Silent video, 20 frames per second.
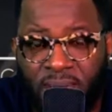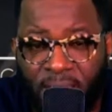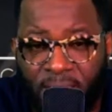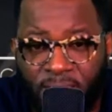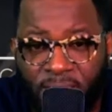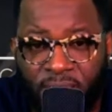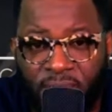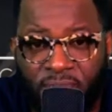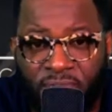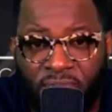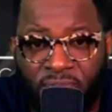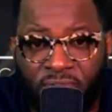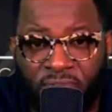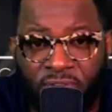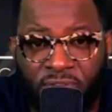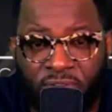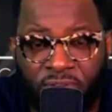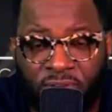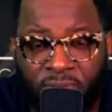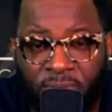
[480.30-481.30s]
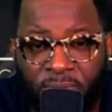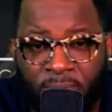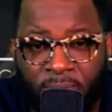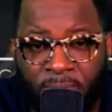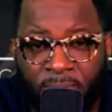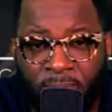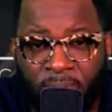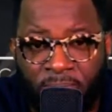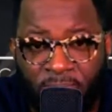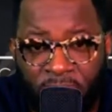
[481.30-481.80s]
I'm grateful for you.
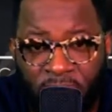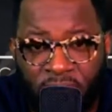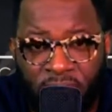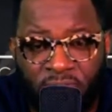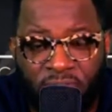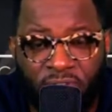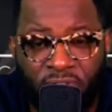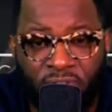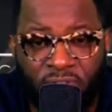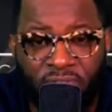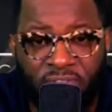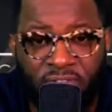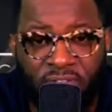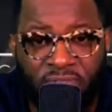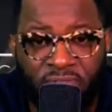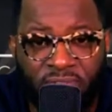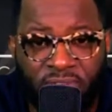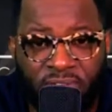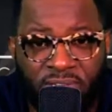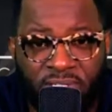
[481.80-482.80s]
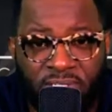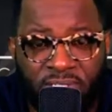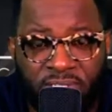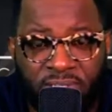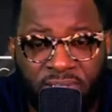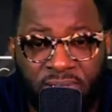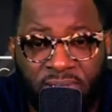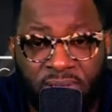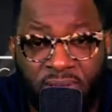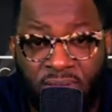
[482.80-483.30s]
Thank you for your faithfulness.
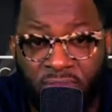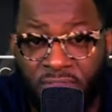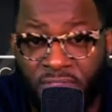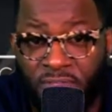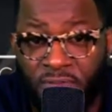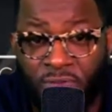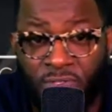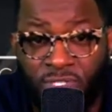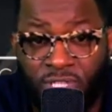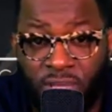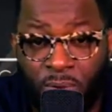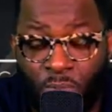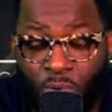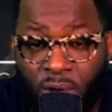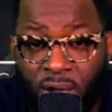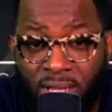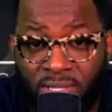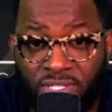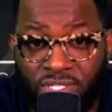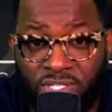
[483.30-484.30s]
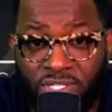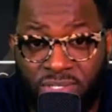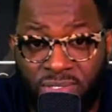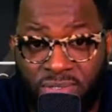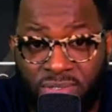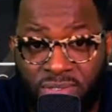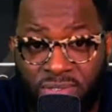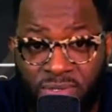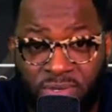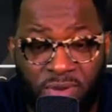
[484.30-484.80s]
For those that watch,
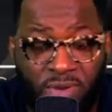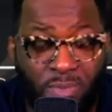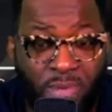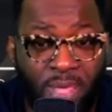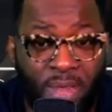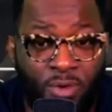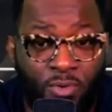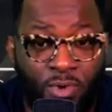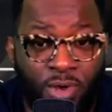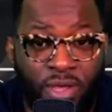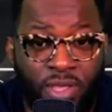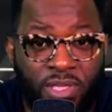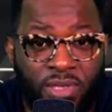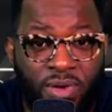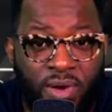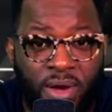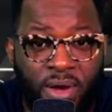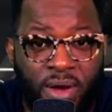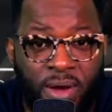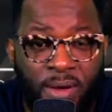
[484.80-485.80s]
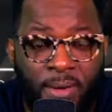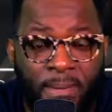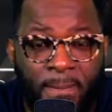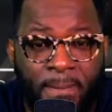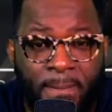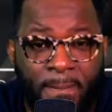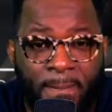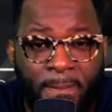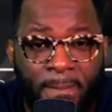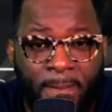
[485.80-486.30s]
no matter where you are,
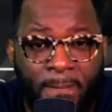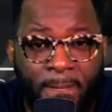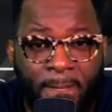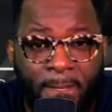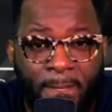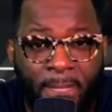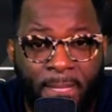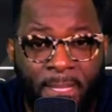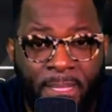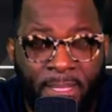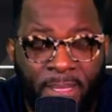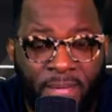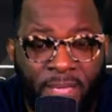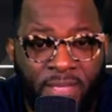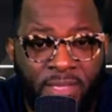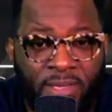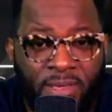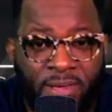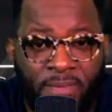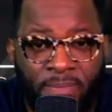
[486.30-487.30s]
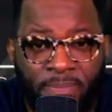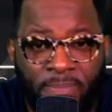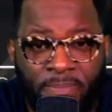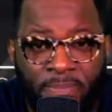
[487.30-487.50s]
thank you.